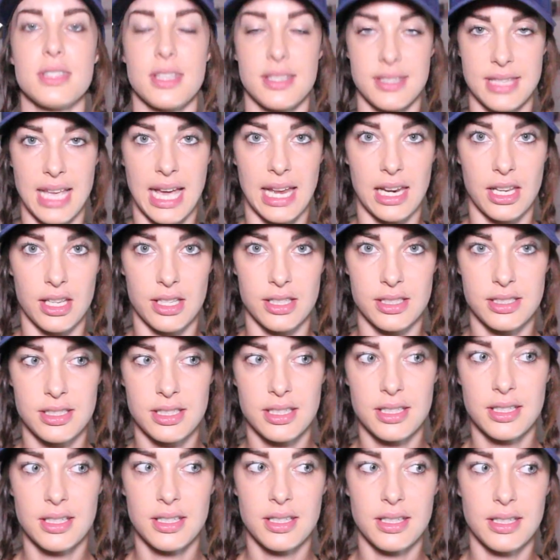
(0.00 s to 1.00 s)
the salad
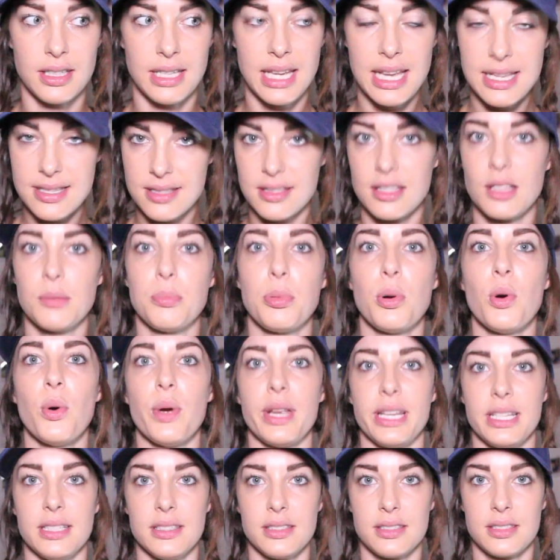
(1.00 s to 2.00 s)
isn't the
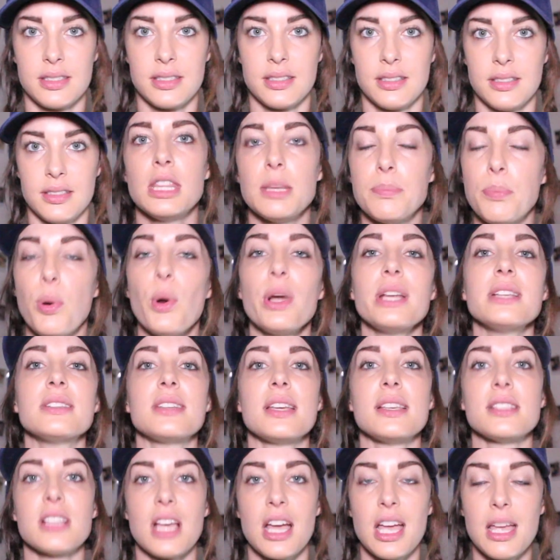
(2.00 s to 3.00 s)
point. The
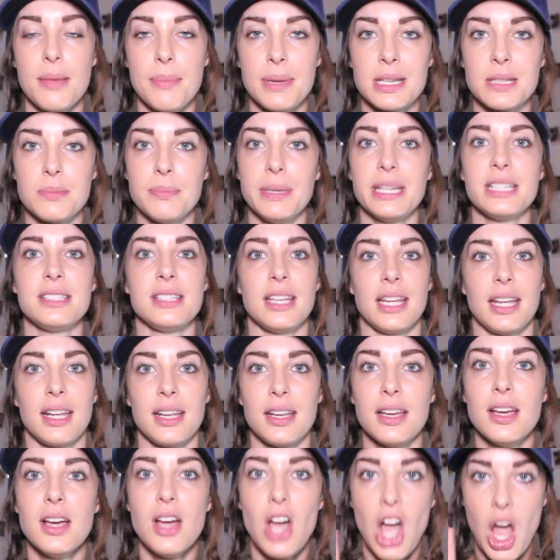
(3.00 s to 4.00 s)
point is I am
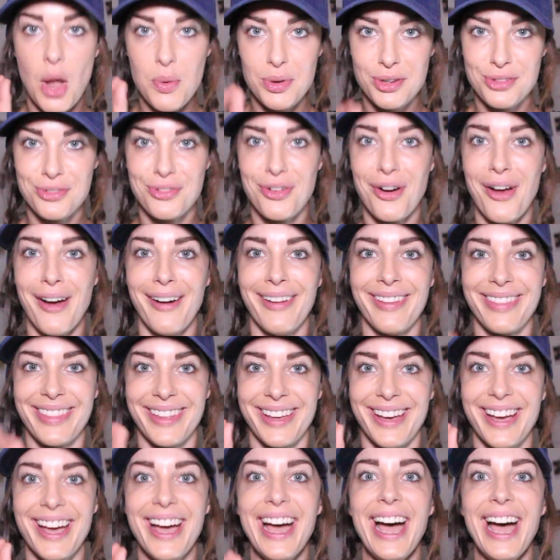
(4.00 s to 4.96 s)
admitting I would rather